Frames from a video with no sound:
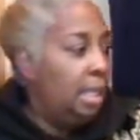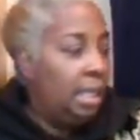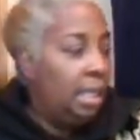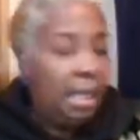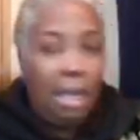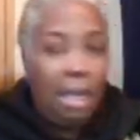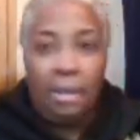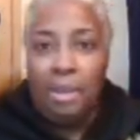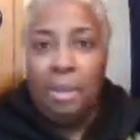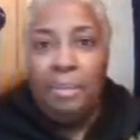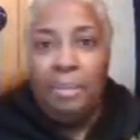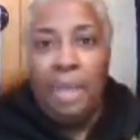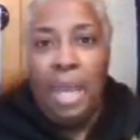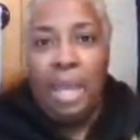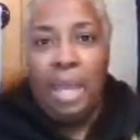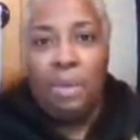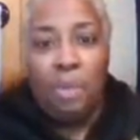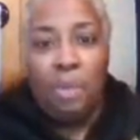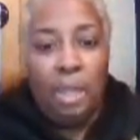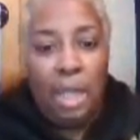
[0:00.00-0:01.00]
And I'll come
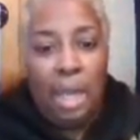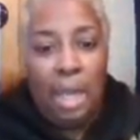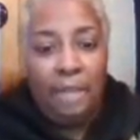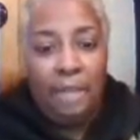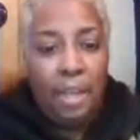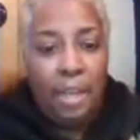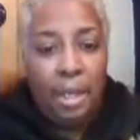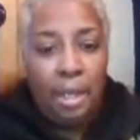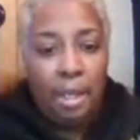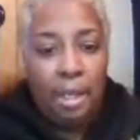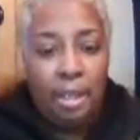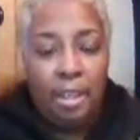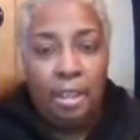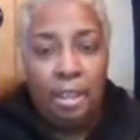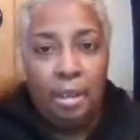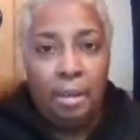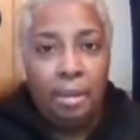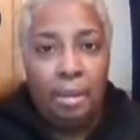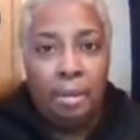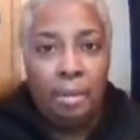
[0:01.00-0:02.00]
back when I've
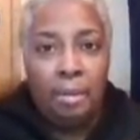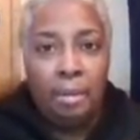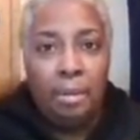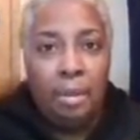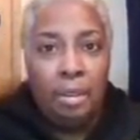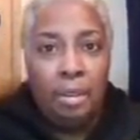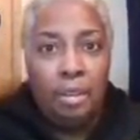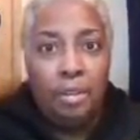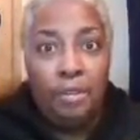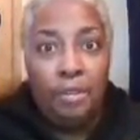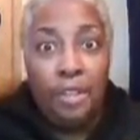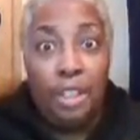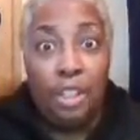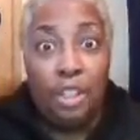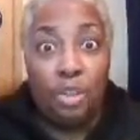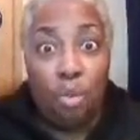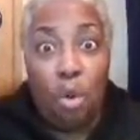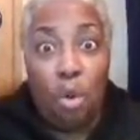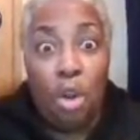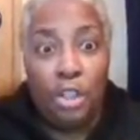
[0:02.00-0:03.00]

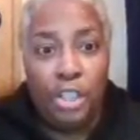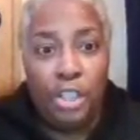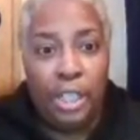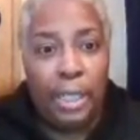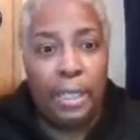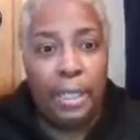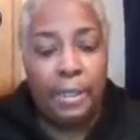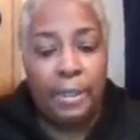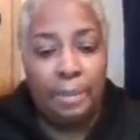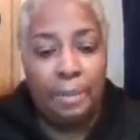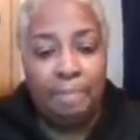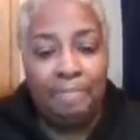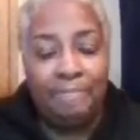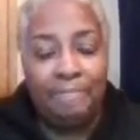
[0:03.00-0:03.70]
finished washing it.